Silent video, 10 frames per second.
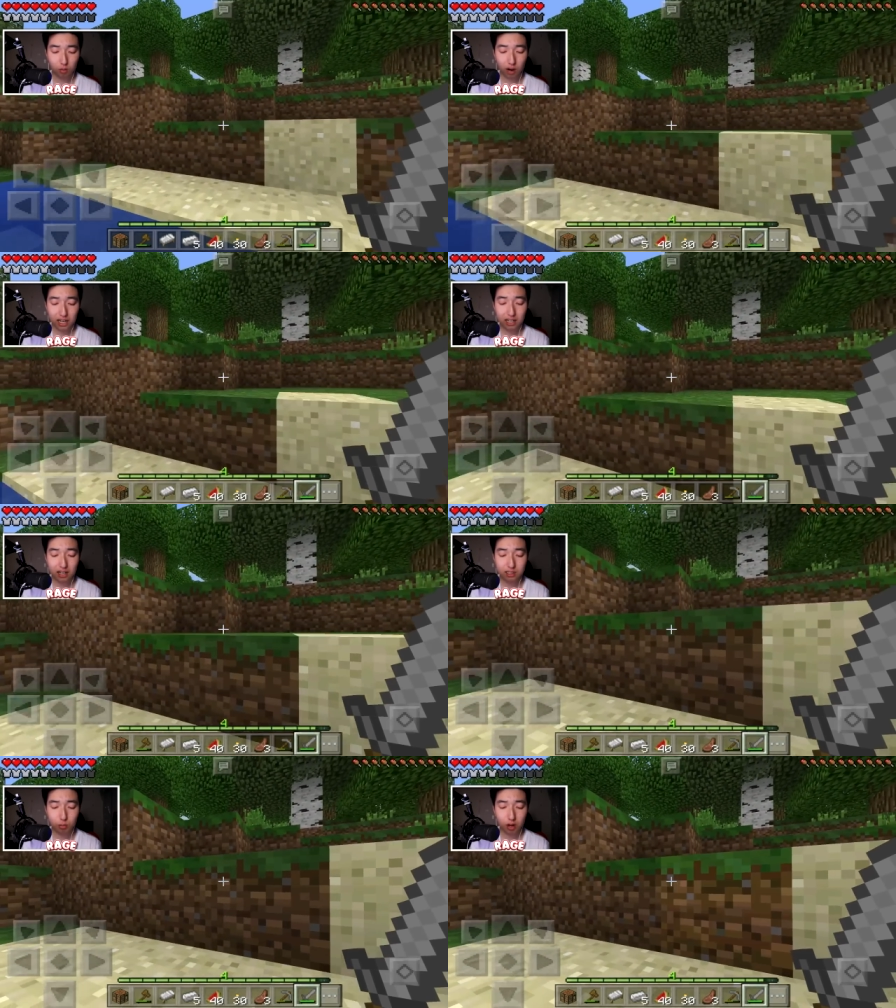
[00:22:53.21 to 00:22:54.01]
Why
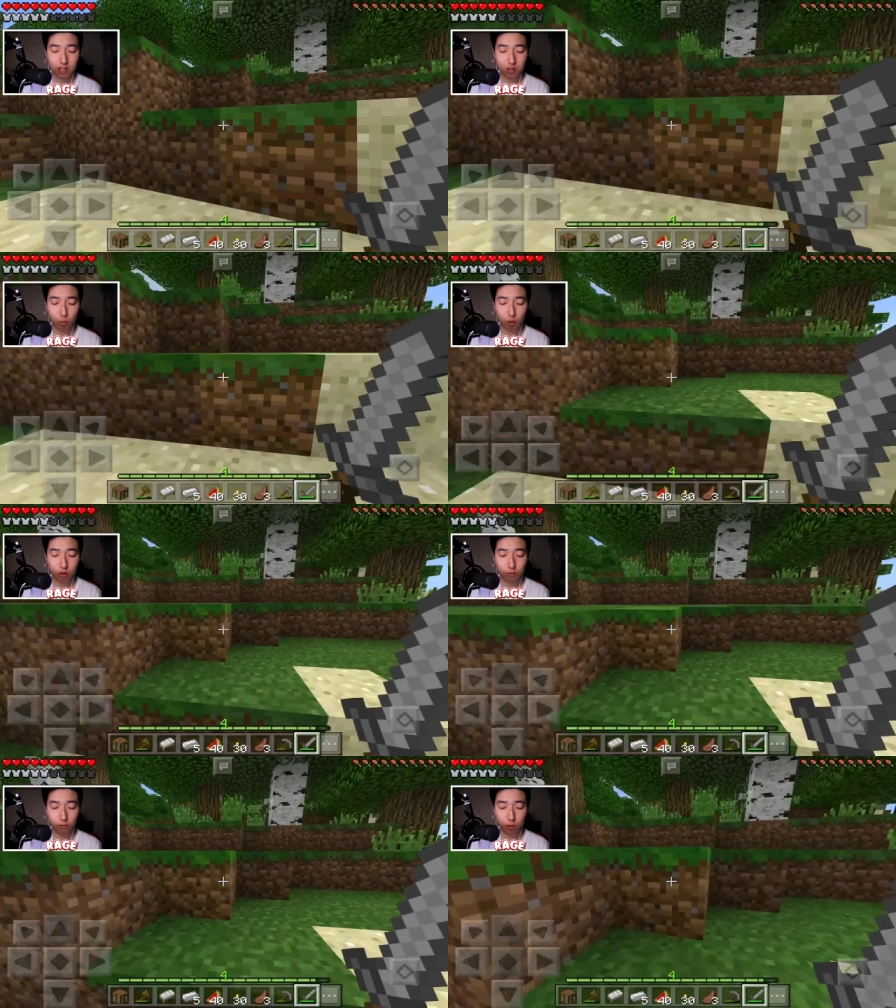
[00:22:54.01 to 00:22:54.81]
did I spawn in a
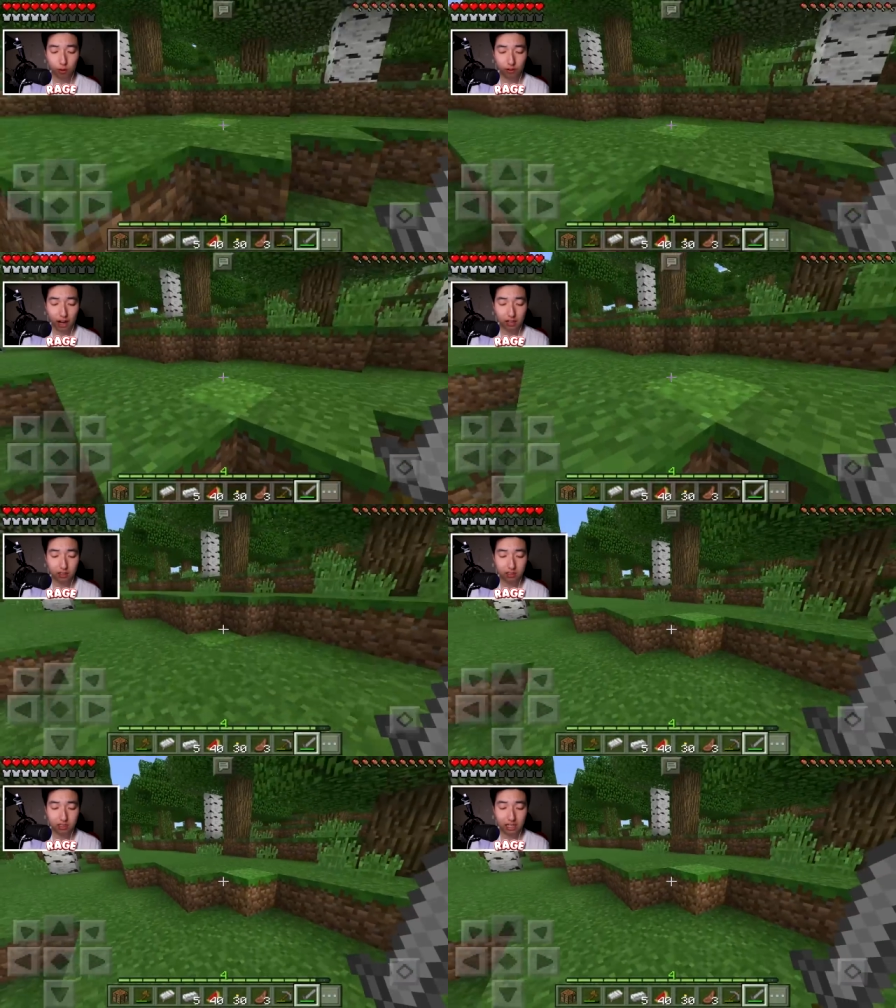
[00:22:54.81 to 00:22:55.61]
world full of
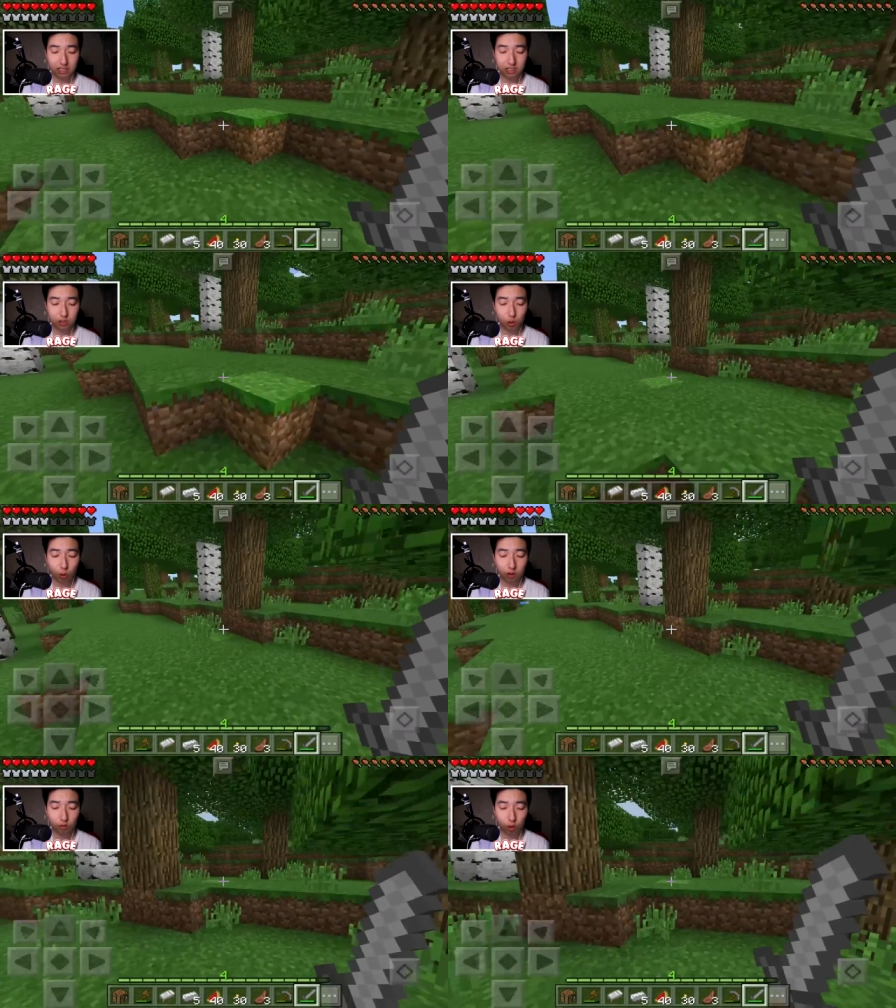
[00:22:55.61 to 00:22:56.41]
islands? That's
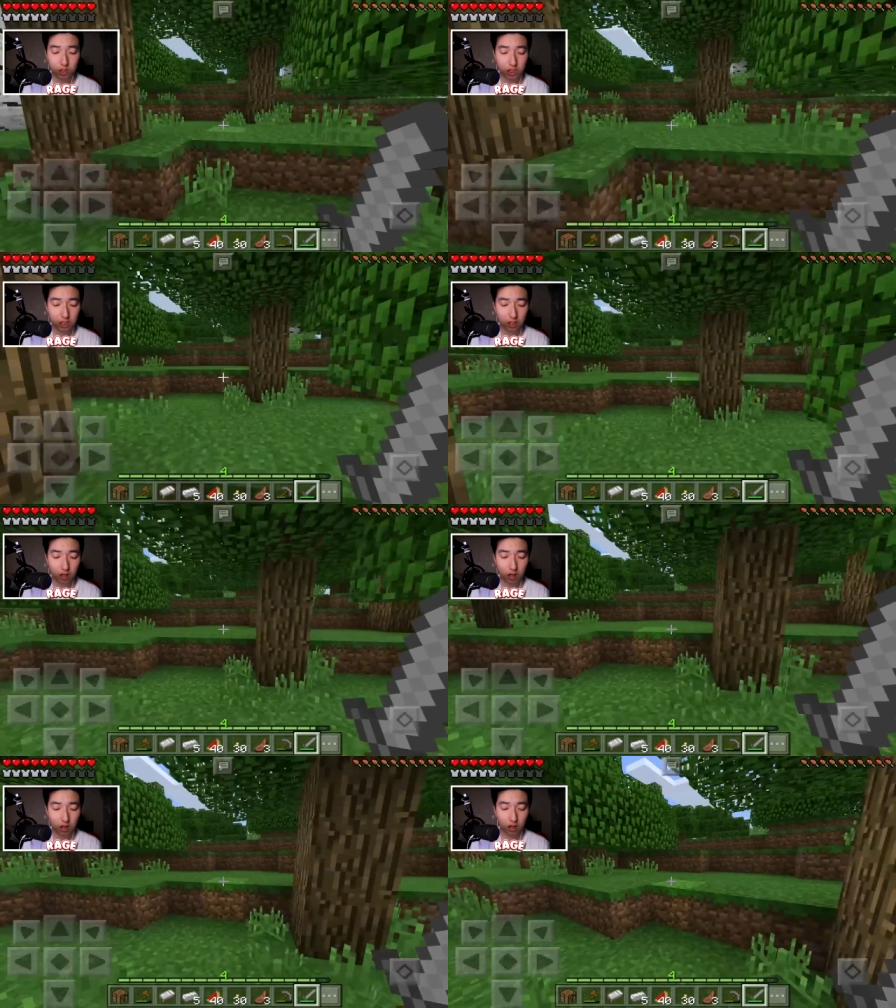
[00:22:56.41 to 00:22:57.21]
so unfortunate.
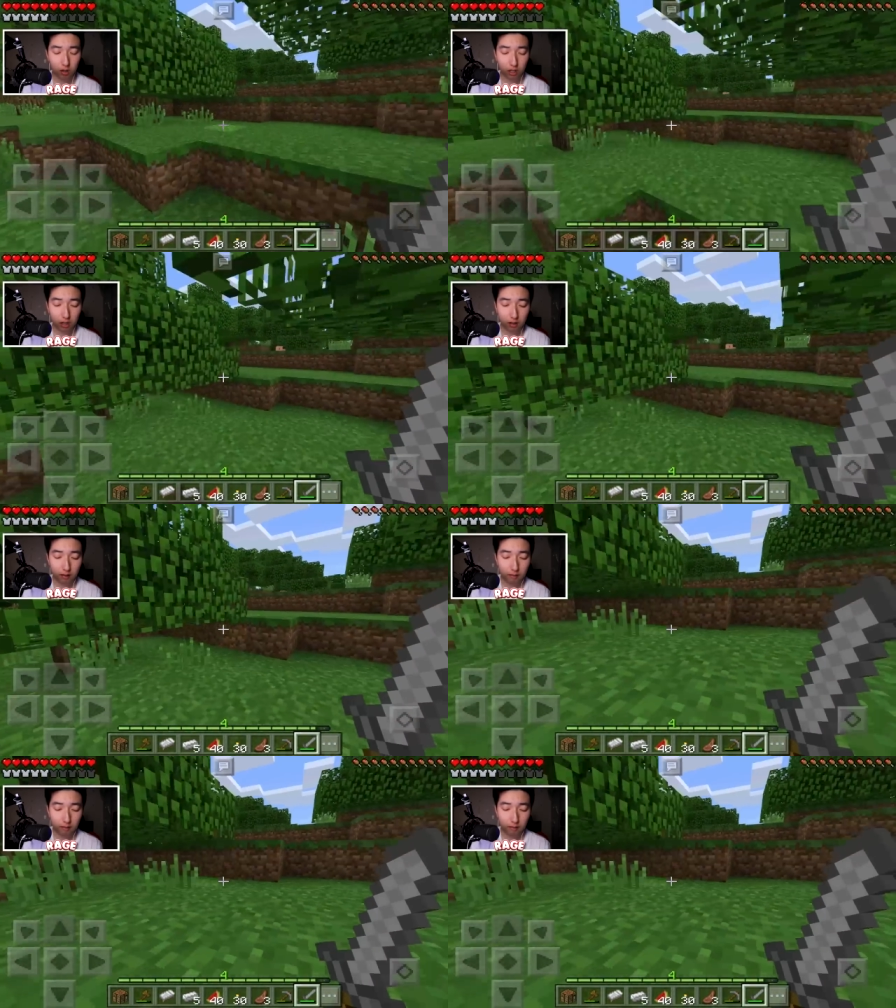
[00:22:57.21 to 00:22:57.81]
Okay.